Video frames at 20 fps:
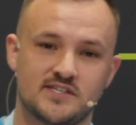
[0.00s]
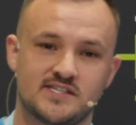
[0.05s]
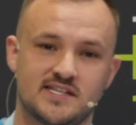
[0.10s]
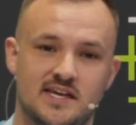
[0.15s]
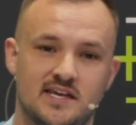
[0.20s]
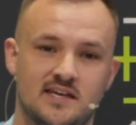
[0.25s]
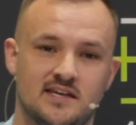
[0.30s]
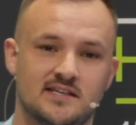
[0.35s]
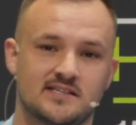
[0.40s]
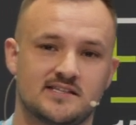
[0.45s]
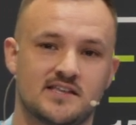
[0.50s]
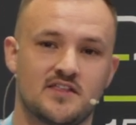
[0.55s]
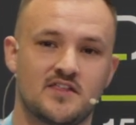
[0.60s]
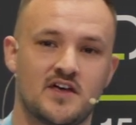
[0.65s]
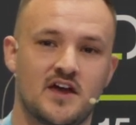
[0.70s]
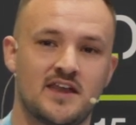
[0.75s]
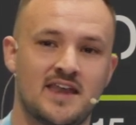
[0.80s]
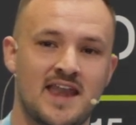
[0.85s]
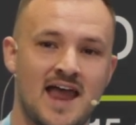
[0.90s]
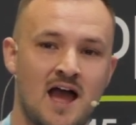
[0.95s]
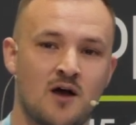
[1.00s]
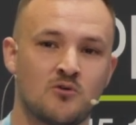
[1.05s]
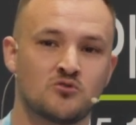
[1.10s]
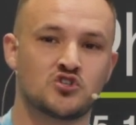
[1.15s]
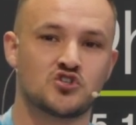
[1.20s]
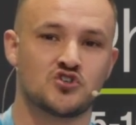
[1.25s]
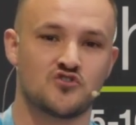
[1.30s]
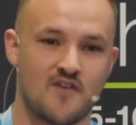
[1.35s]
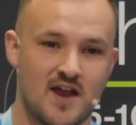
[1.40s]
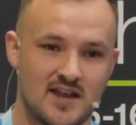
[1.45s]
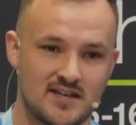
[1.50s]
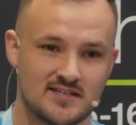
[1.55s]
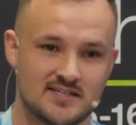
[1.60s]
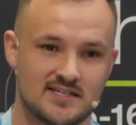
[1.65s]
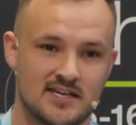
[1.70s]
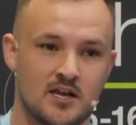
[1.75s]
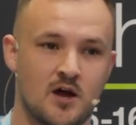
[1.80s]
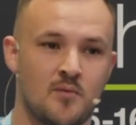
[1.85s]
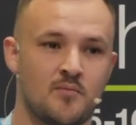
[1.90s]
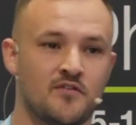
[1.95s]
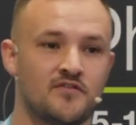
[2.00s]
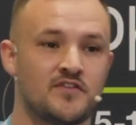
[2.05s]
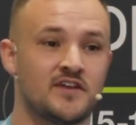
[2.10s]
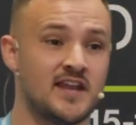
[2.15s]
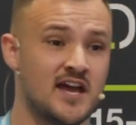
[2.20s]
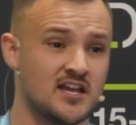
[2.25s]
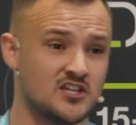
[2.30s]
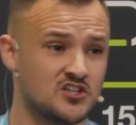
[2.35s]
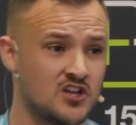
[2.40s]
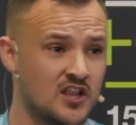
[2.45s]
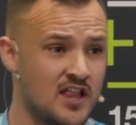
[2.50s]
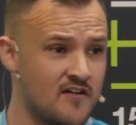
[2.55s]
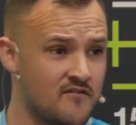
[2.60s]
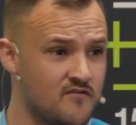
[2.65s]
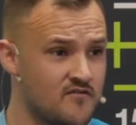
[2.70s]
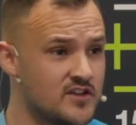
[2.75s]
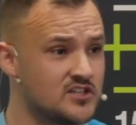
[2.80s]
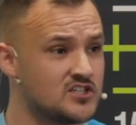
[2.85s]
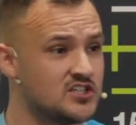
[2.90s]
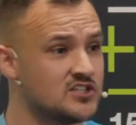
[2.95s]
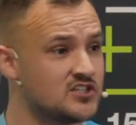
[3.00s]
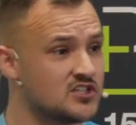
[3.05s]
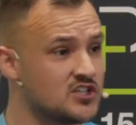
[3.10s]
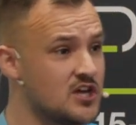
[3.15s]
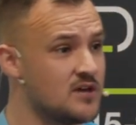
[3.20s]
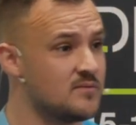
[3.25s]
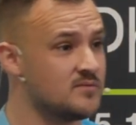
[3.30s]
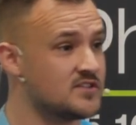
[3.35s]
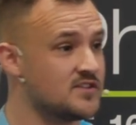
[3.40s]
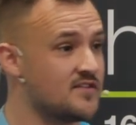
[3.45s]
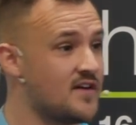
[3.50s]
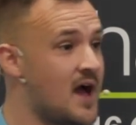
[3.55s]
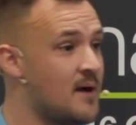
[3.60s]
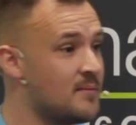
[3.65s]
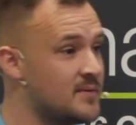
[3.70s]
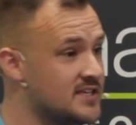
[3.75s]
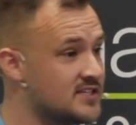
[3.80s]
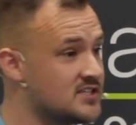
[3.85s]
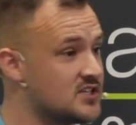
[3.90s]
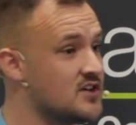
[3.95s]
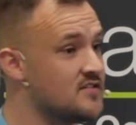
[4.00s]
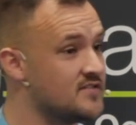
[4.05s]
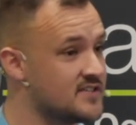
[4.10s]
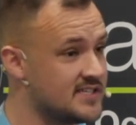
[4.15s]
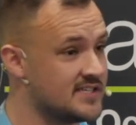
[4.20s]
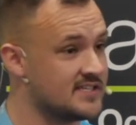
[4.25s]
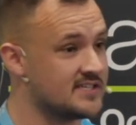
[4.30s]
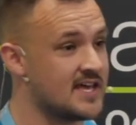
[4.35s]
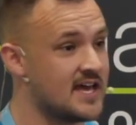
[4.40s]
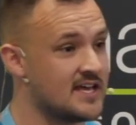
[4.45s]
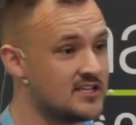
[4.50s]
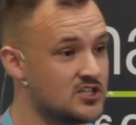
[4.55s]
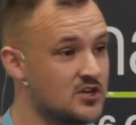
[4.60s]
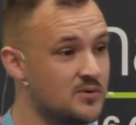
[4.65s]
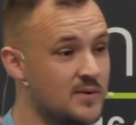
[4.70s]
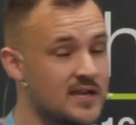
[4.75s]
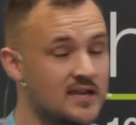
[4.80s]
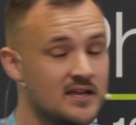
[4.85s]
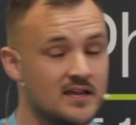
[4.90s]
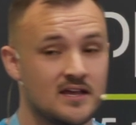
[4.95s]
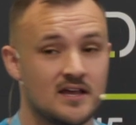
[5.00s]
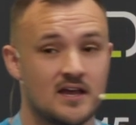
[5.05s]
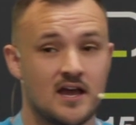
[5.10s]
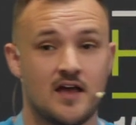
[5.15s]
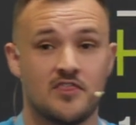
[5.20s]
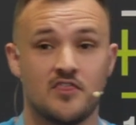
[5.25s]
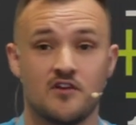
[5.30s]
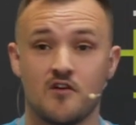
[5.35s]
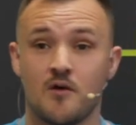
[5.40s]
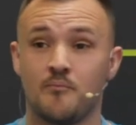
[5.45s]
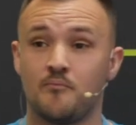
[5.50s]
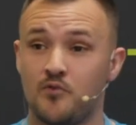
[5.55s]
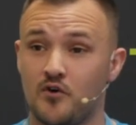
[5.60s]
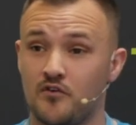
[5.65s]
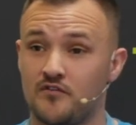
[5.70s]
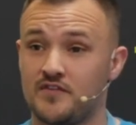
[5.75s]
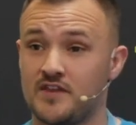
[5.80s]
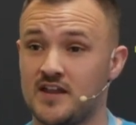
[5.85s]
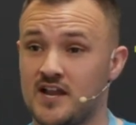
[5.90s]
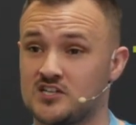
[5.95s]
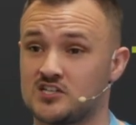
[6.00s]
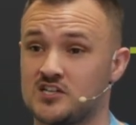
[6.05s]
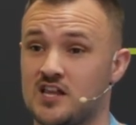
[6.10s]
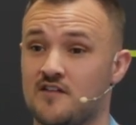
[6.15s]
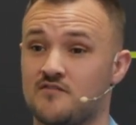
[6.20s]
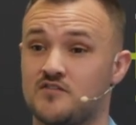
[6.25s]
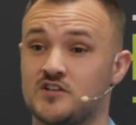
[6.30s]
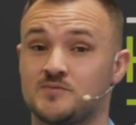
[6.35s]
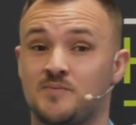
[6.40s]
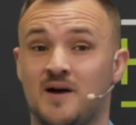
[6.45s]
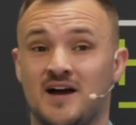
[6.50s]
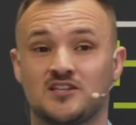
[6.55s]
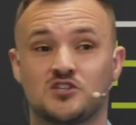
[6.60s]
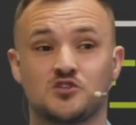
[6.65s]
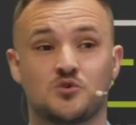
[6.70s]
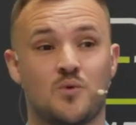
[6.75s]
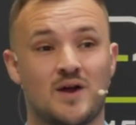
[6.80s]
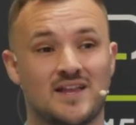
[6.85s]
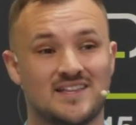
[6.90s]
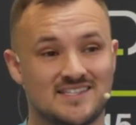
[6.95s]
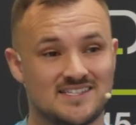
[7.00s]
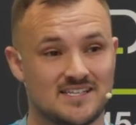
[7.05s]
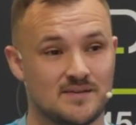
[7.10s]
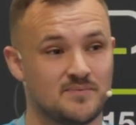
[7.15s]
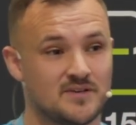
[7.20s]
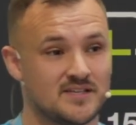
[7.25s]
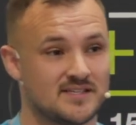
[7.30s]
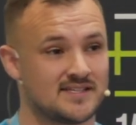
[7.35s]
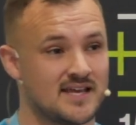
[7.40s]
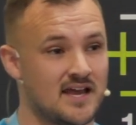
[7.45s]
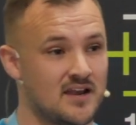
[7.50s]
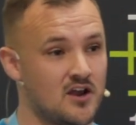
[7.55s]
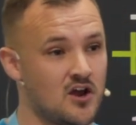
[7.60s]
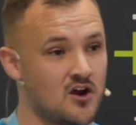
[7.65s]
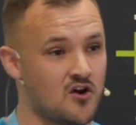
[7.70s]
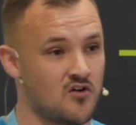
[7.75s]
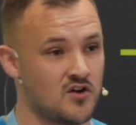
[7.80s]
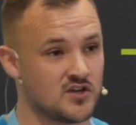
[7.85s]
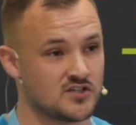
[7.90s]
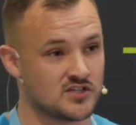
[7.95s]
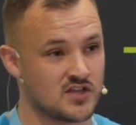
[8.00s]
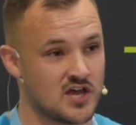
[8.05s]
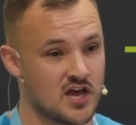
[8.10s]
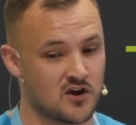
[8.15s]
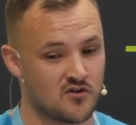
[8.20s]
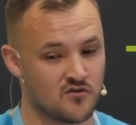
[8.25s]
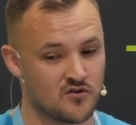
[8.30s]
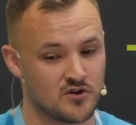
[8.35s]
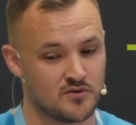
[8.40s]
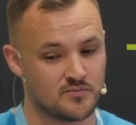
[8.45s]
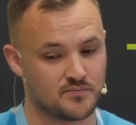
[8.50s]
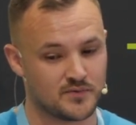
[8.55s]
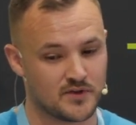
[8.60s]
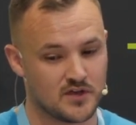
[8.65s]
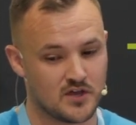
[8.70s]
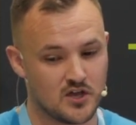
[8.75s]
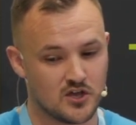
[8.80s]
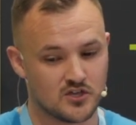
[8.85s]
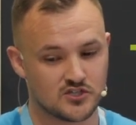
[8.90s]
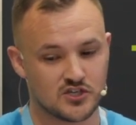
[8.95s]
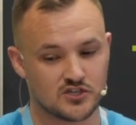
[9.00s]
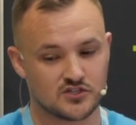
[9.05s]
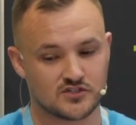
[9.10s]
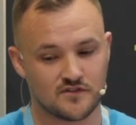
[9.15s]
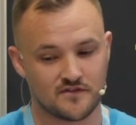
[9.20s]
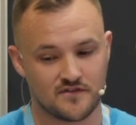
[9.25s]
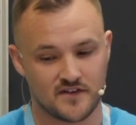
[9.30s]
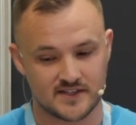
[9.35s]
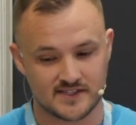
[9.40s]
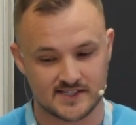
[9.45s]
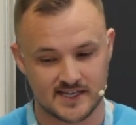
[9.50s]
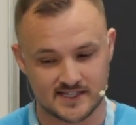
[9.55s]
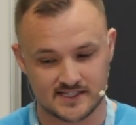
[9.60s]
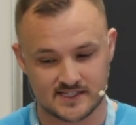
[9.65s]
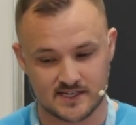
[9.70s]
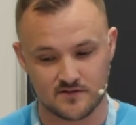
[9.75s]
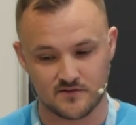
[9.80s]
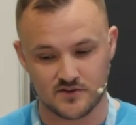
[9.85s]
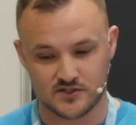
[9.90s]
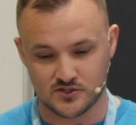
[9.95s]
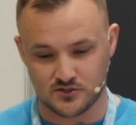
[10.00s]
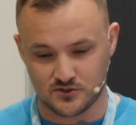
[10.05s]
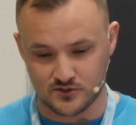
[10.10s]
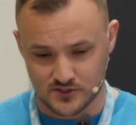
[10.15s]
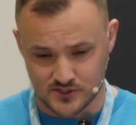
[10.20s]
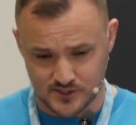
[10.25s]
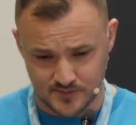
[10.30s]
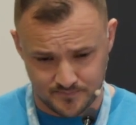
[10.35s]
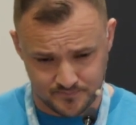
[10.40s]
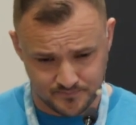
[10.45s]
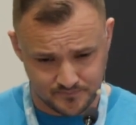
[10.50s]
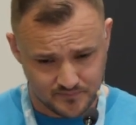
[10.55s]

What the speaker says: seen is that they're now trending above the national average in terms of how many services they're doing, and they're above the national average by 20% across their group. So some fantastic results.